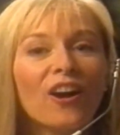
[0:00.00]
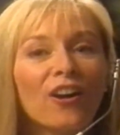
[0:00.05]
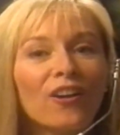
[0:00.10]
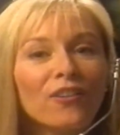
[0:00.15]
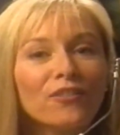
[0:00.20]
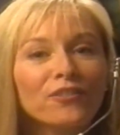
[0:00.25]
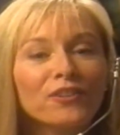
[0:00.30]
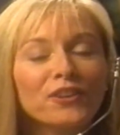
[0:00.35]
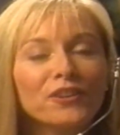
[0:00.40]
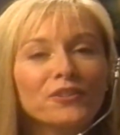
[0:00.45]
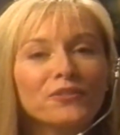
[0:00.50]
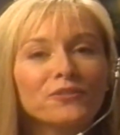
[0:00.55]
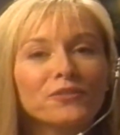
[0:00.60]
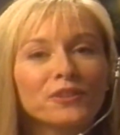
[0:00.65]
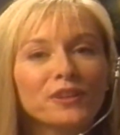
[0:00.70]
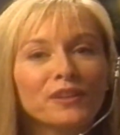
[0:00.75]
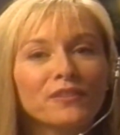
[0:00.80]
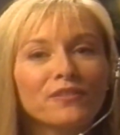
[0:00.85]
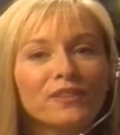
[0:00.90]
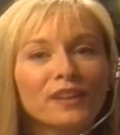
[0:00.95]
Call for your
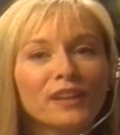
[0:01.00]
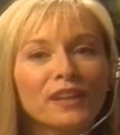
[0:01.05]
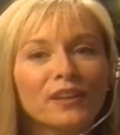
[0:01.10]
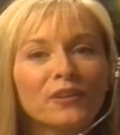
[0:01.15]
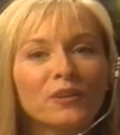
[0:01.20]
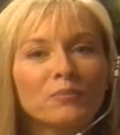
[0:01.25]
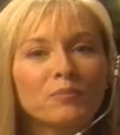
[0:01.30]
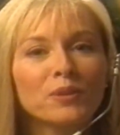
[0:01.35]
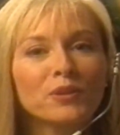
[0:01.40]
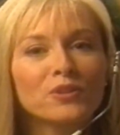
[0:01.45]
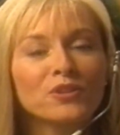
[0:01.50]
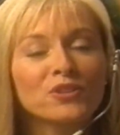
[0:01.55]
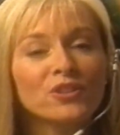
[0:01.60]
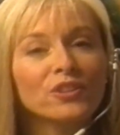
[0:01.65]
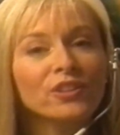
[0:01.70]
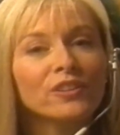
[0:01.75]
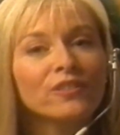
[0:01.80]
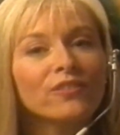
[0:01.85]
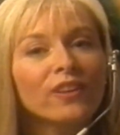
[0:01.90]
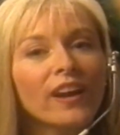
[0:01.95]
free video and
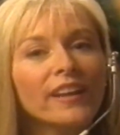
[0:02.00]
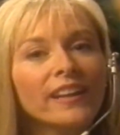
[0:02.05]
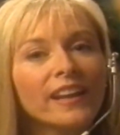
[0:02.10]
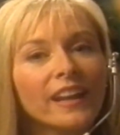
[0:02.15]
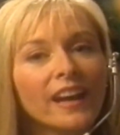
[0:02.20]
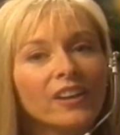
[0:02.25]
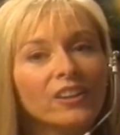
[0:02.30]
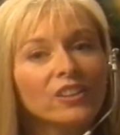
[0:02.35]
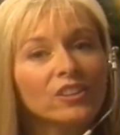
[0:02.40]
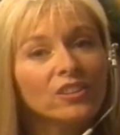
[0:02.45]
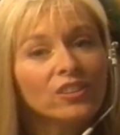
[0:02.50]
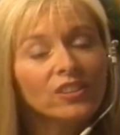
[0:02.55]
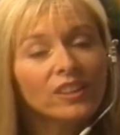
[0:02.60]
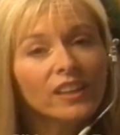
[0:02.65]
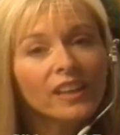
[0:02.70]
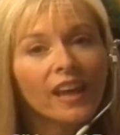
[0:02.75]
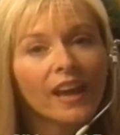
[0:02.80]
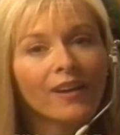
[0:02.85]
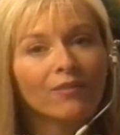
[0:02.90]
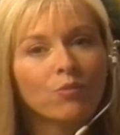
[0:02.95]
brochure and find out how you
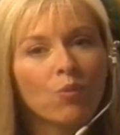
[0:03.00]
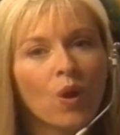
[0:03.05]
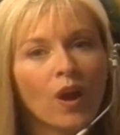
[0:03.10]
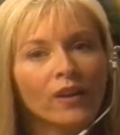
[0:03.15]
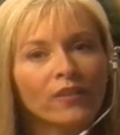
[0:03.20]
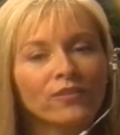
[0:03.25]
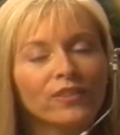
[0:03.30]
can have